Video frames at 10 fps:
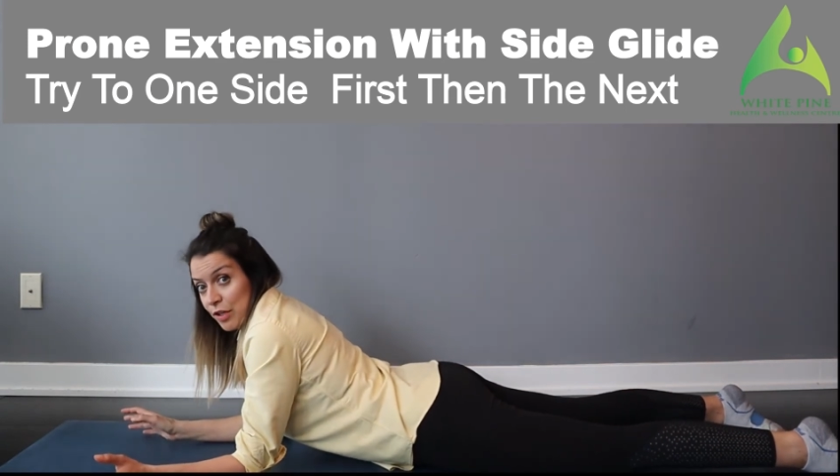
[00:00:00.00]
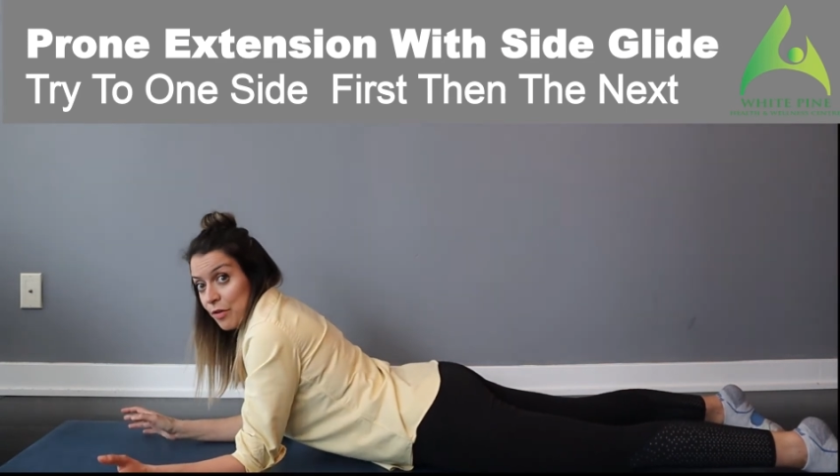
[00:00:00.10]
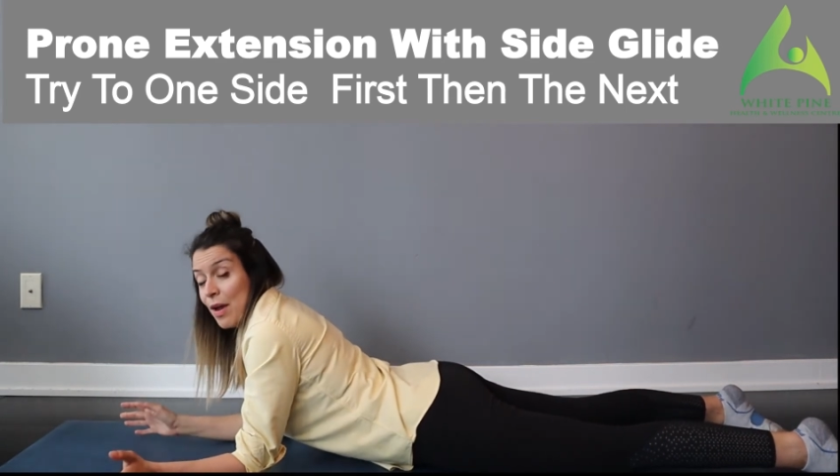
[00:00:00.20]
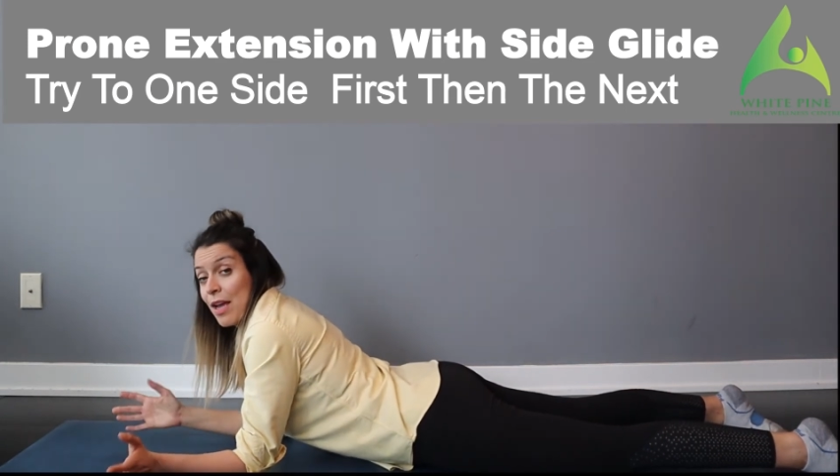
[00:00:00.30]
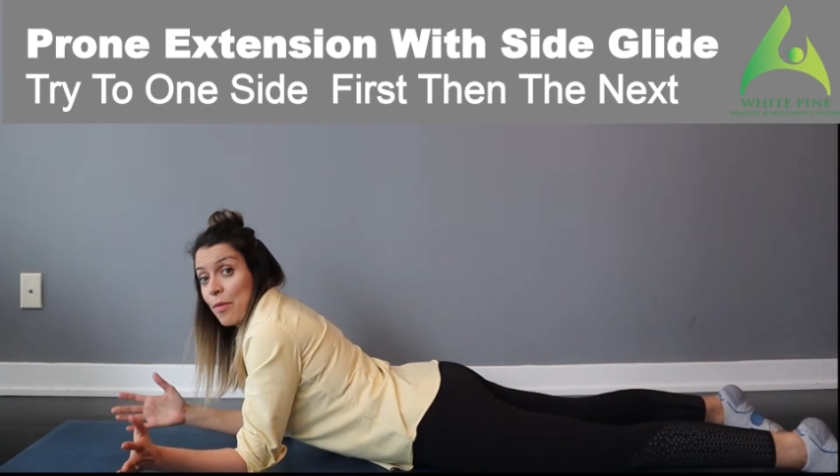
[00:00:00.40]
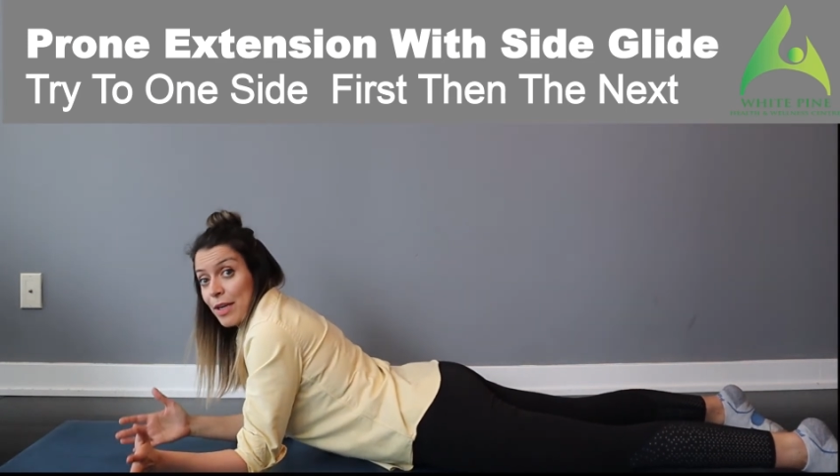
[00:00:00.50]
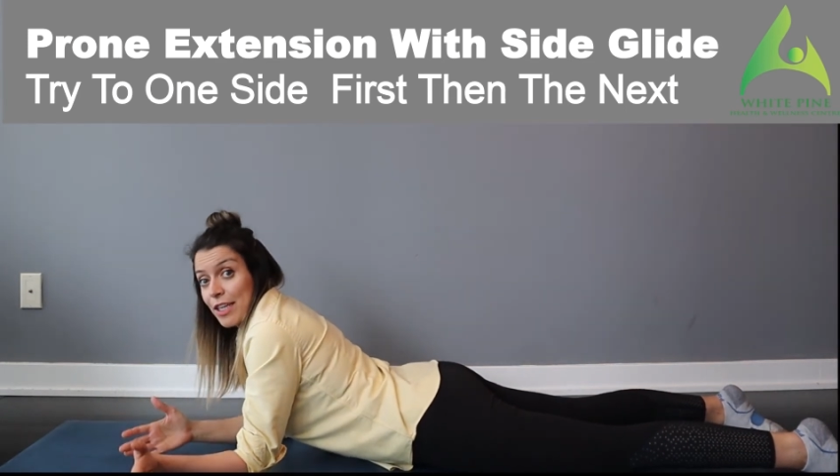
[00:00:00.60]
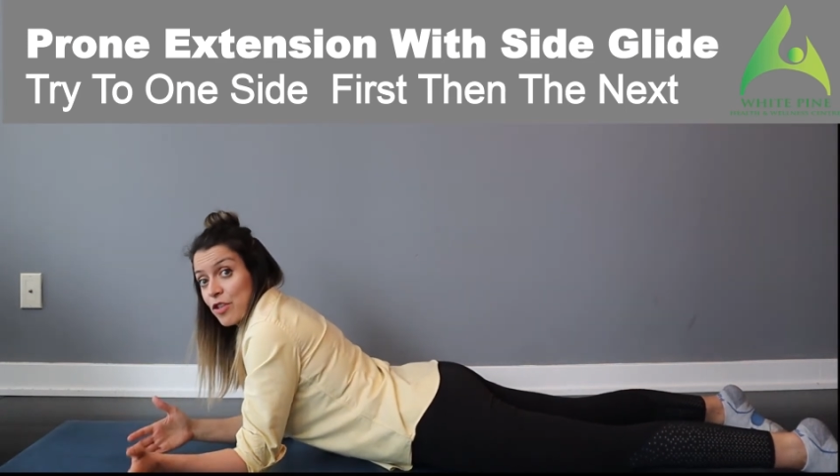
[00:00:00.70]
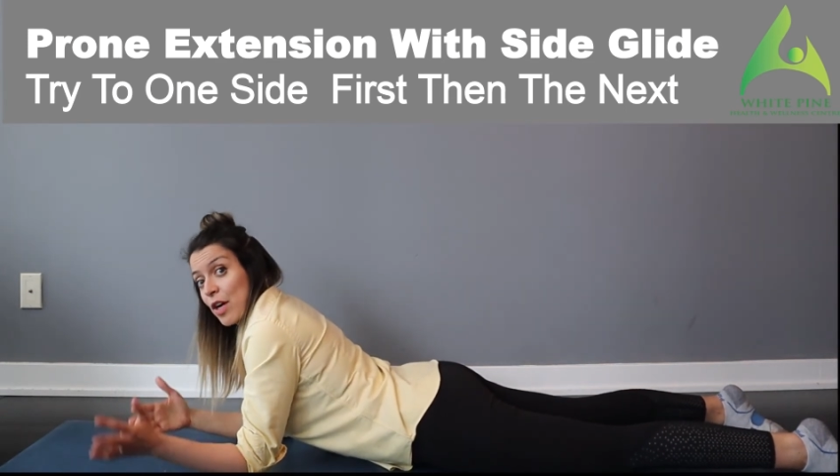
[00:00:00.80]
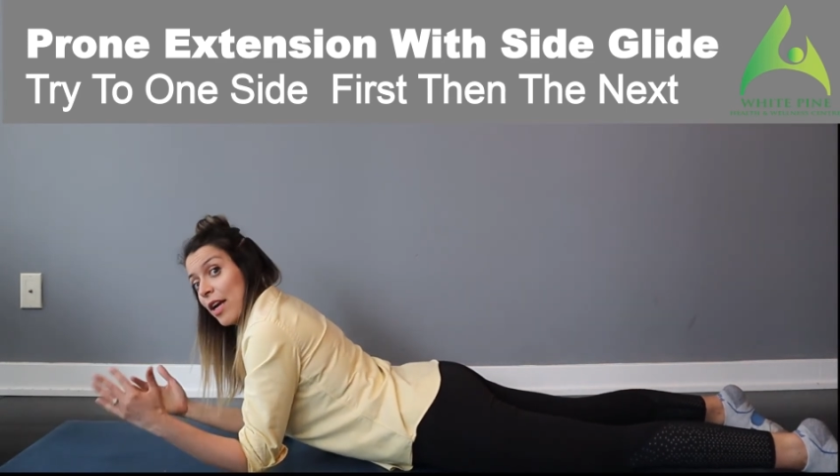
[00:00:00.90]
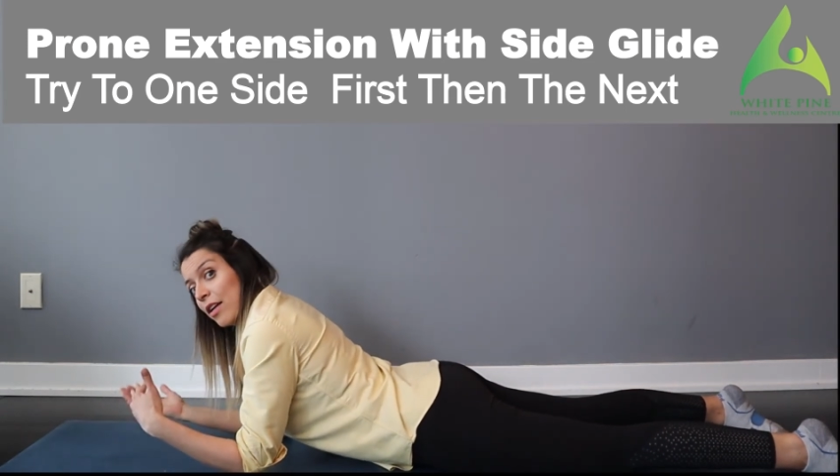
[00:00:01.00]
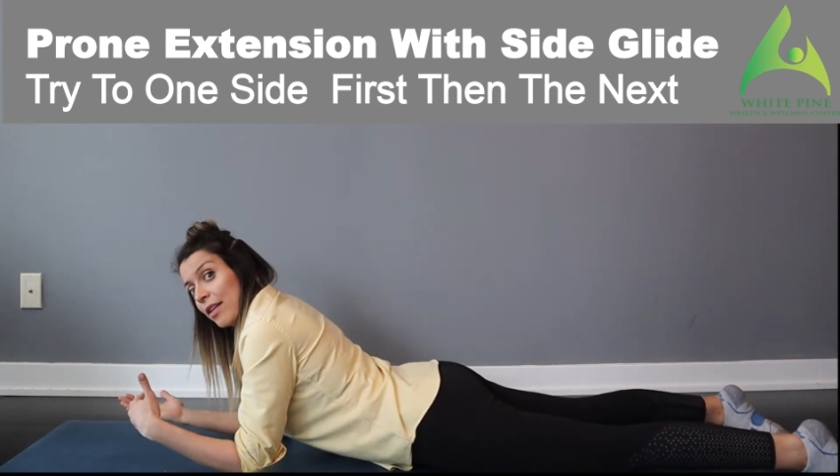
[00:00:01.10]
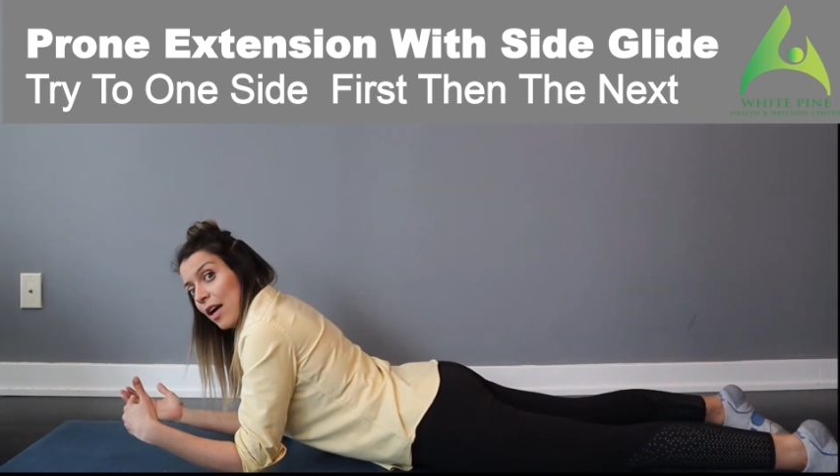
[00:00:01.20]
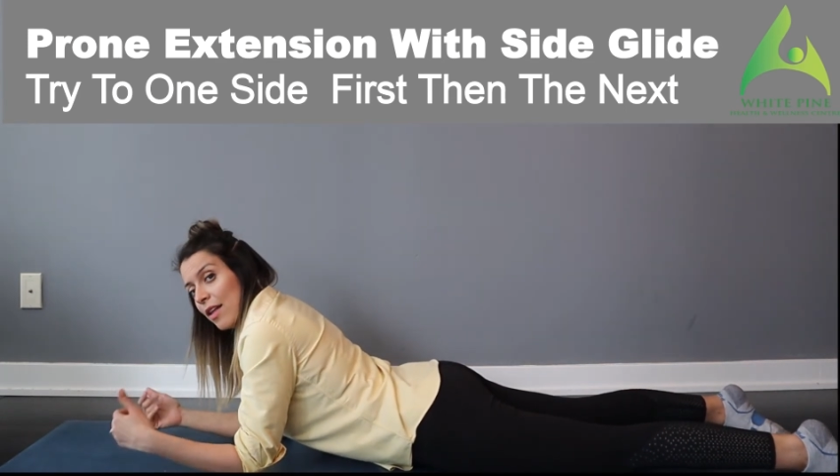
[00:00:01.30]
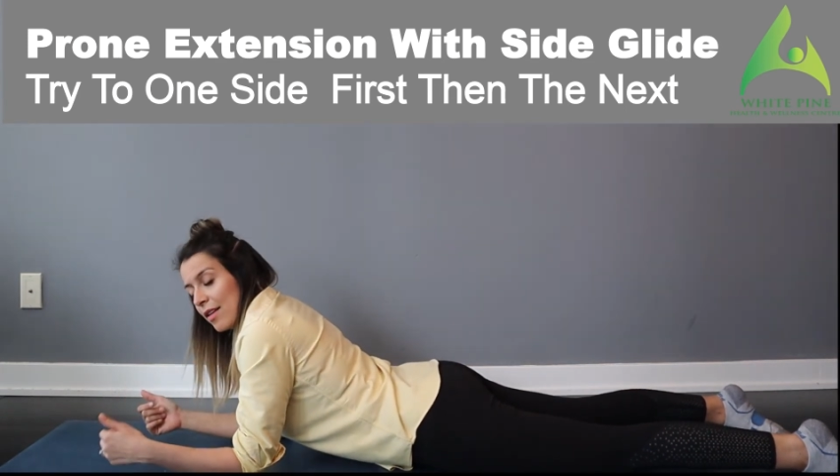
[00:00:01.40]
you, we can try it
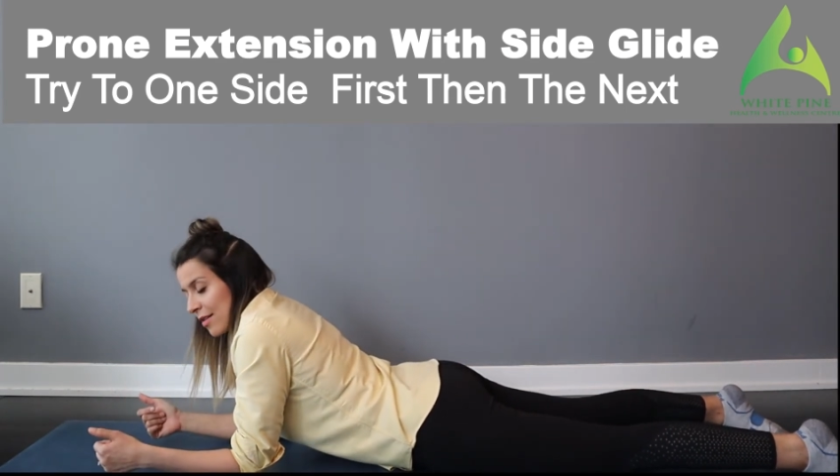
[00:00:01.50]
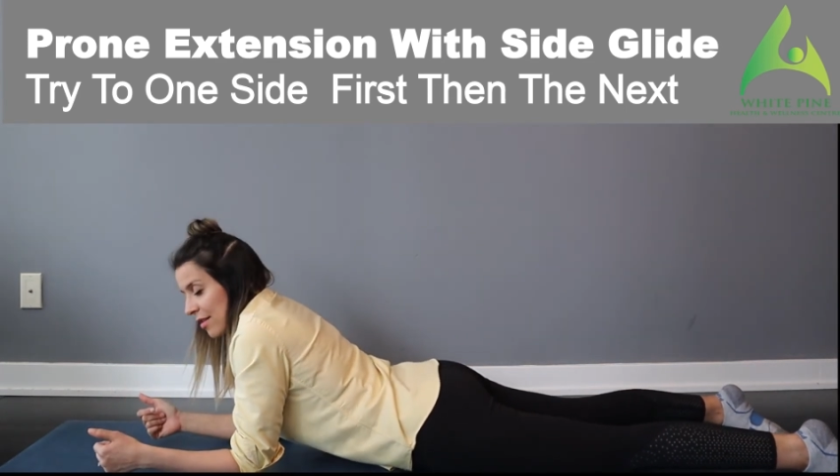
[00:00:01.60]
on the other